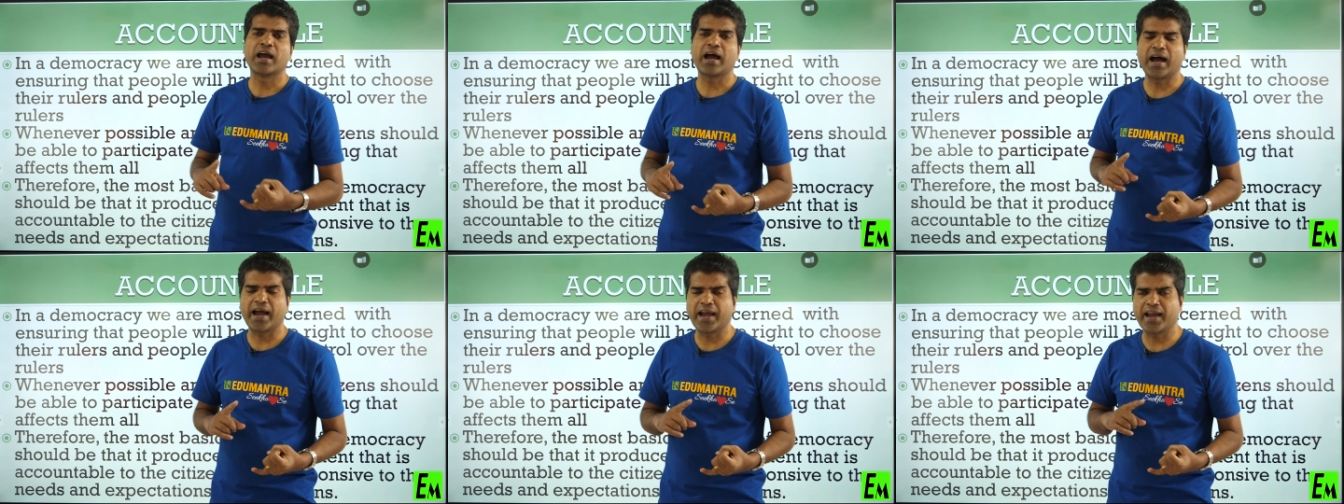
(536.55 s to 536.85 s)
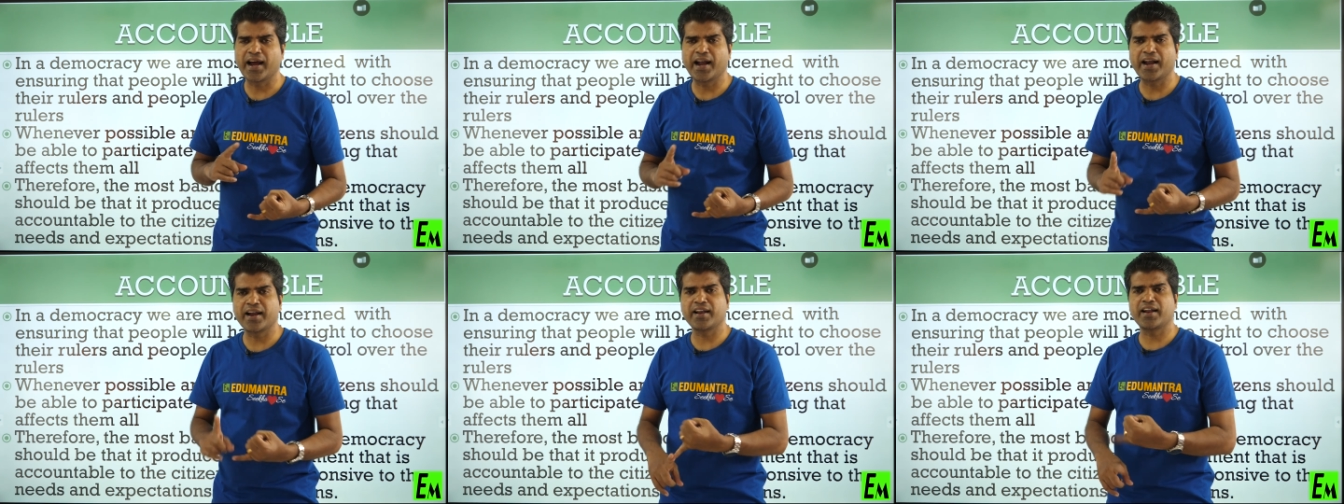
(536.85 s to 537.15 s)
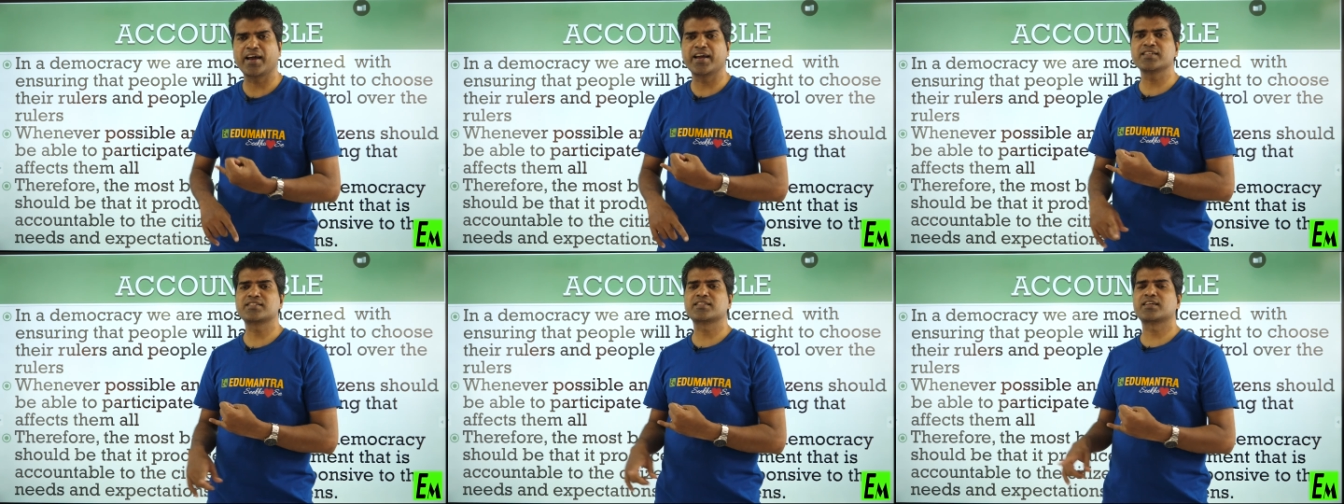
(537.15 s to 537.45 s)
had an
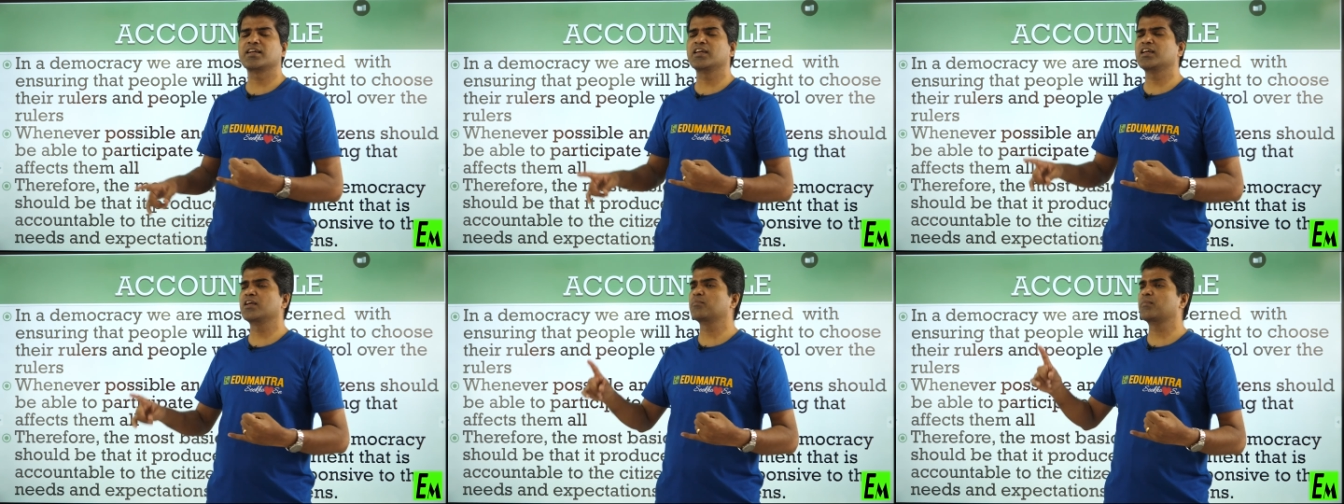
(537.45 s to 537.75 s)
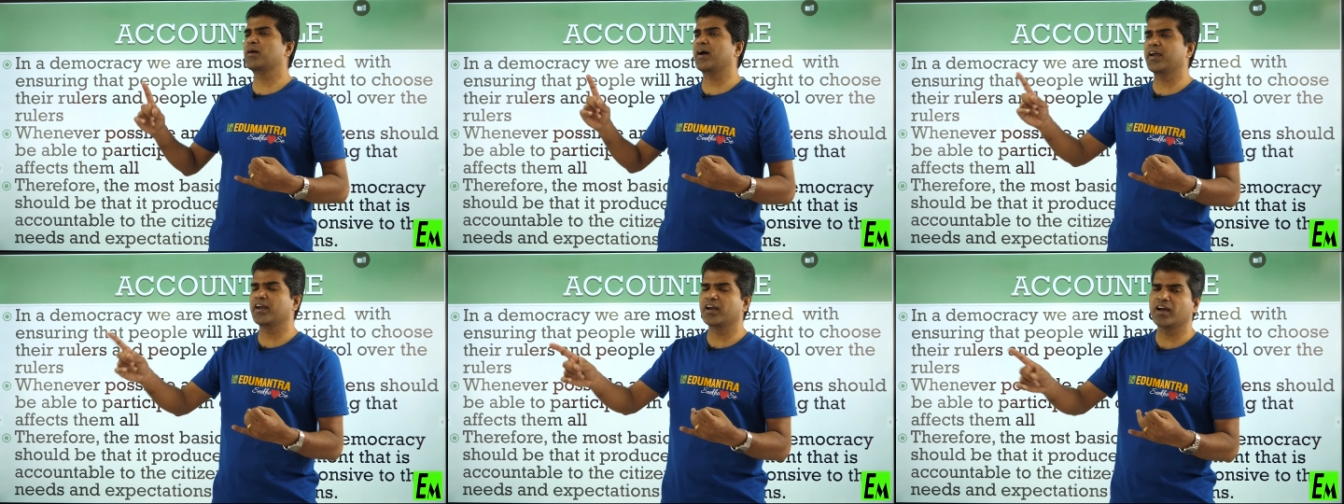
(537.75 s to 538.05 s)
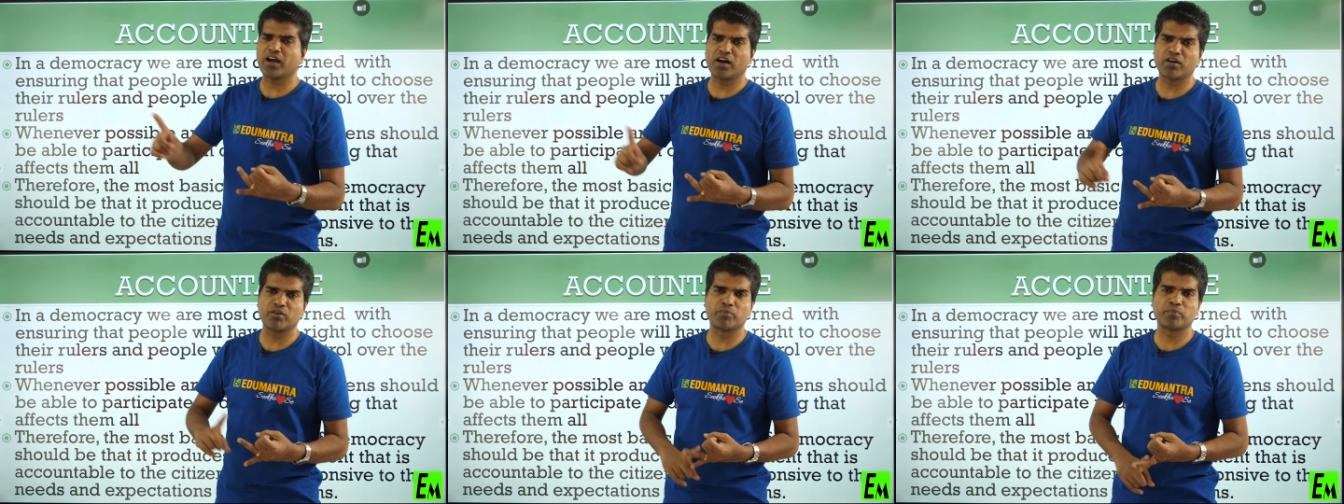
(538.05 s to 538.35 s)
ice cream, I
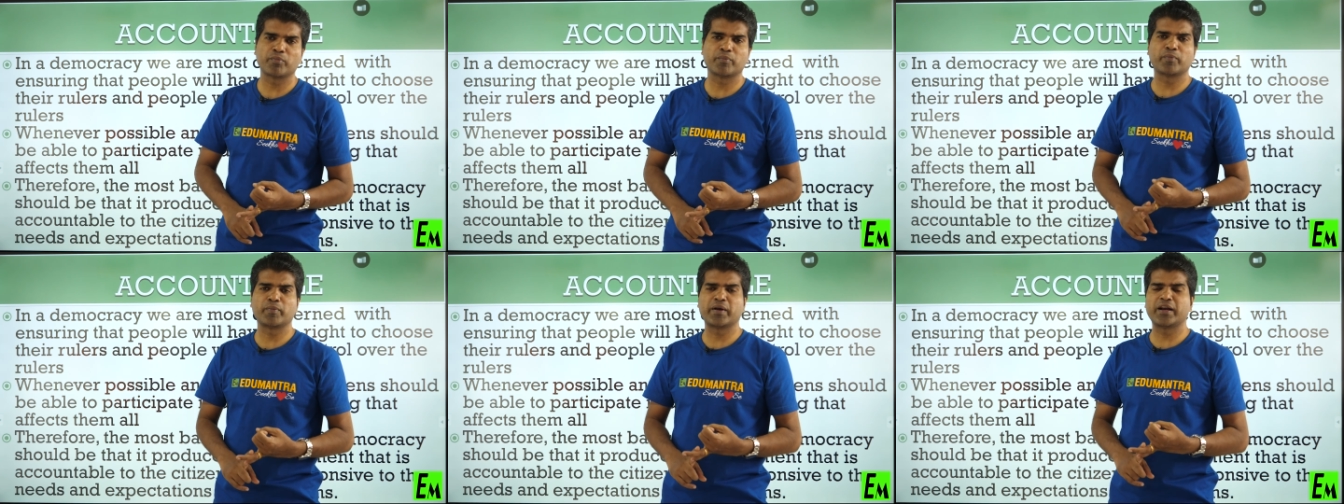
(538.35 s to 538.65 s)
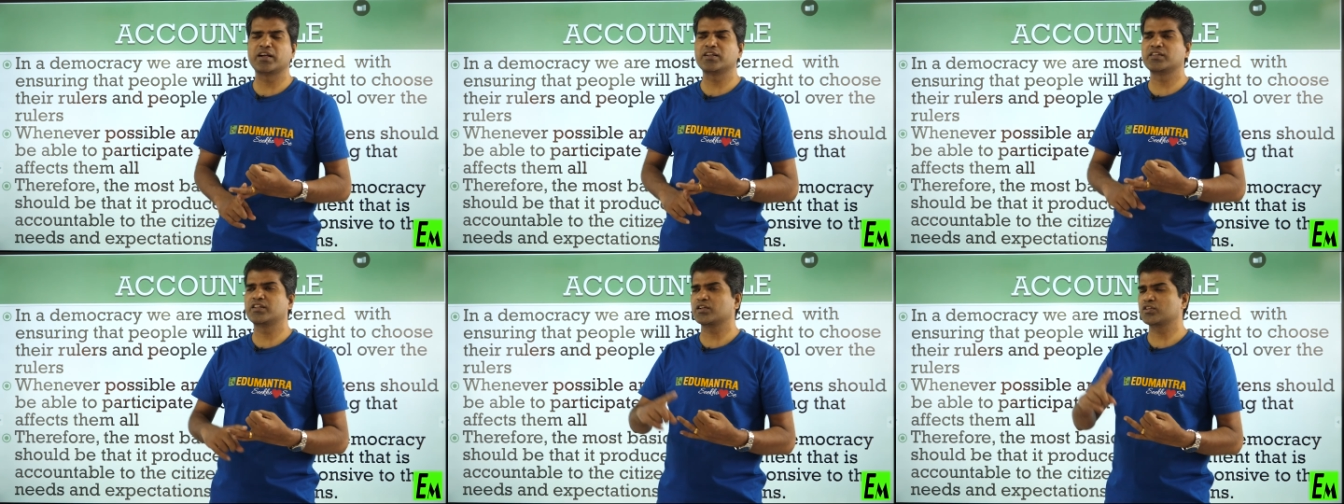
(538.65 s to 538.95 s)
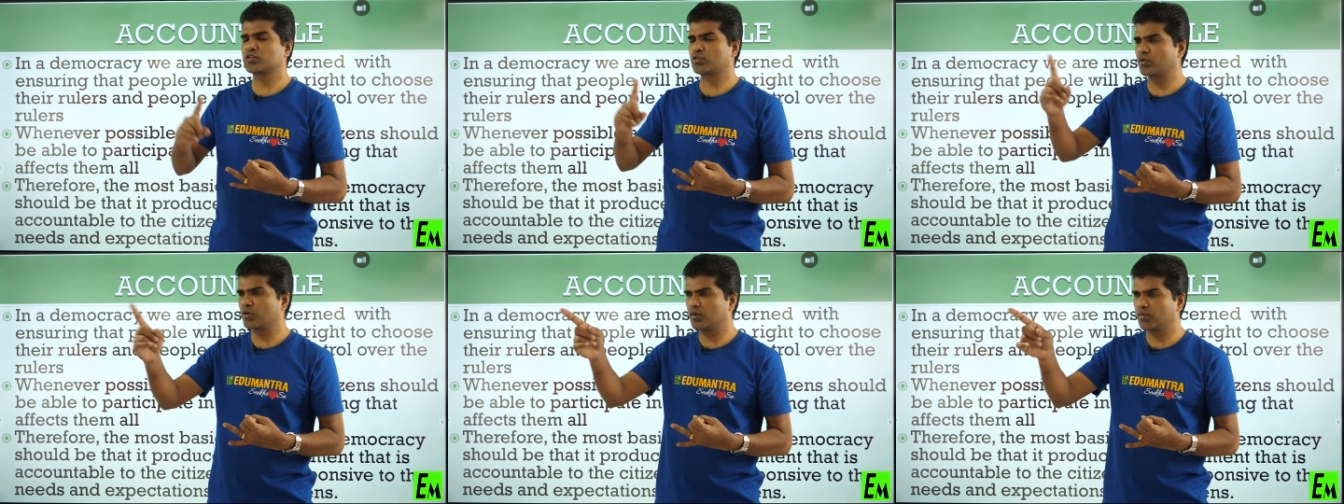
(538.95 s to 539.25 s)
have made
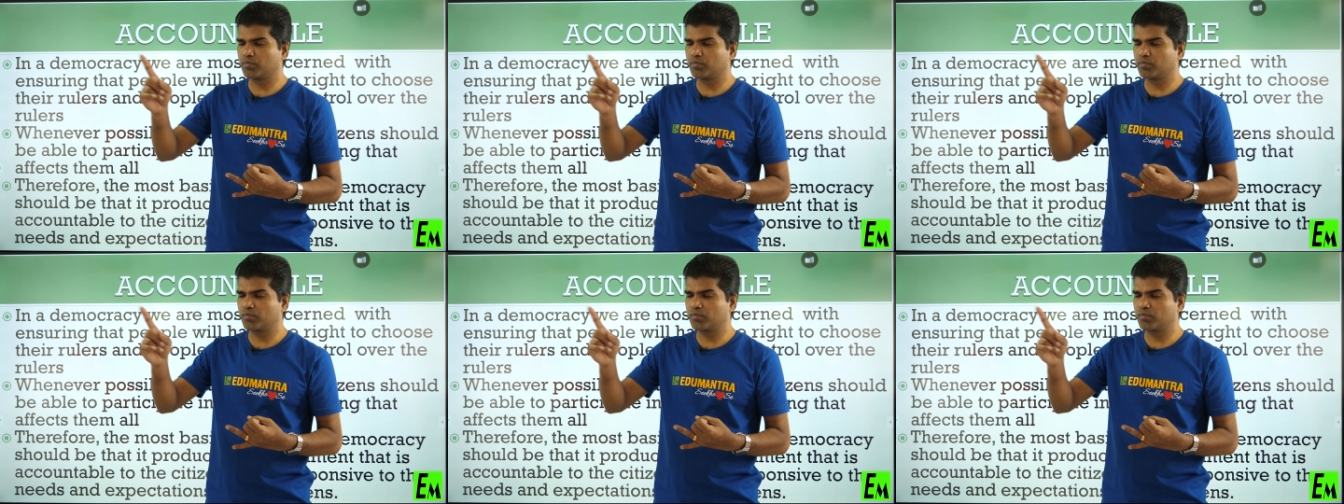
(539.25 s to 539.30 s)
the